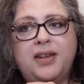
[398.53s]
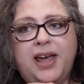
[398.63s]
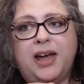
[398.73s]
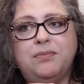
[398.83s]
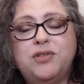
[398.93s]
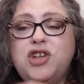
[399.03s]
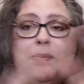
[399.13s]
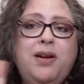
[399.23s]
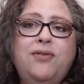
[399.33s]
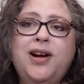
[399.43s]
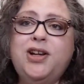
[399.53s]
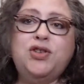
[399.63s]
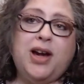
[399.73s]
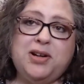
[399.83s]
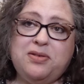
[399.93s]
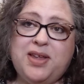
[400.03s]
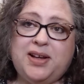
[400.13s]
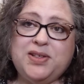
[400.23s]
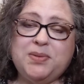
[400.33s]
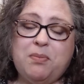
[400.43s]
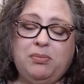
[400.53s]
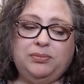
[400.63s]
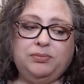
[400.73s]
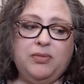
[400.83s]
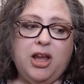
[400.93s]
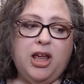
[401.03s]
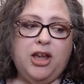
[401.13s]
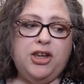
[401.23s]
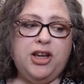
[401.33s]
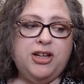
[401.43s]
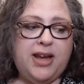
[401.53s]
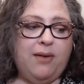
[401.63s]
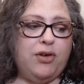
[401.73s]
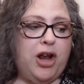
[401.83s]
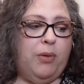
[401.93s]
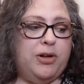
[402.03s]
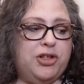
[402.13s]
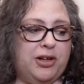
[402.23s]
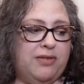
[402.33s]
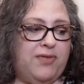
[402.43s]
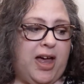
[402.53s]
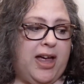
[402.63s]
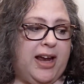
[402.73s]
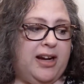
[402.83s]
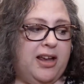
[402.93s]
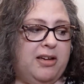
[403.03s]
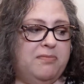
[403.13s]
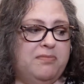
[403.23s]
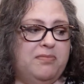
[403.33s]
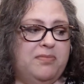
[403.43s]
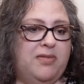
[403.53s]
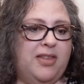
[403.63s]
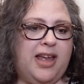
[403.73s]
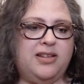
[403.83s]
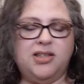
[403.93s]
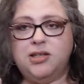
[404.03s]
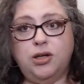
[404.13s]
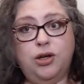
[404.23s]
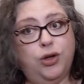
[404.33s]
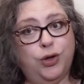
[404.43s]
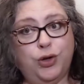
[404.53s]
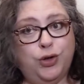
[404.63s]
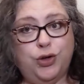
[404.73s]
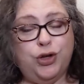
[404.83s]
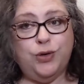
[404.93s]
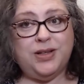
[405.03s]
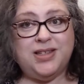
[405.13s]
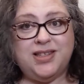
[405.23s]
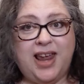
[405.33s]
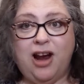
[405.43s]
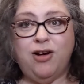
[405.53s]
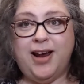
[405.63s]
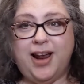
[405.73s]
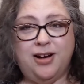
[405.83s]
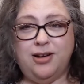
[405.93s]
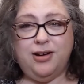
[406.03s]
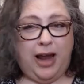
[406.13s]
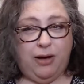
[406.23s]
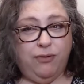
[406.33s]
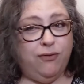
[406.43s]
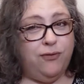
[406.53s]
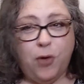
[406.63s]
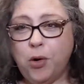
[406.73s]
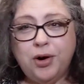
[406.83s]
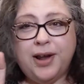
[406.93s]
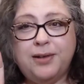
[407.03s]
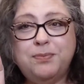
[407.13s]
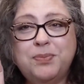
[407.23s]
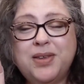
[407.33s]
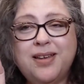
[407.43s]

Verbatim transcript: Yeah, don't be afraid to try new things. You never know what you're going to find that's new and scary and, and foreign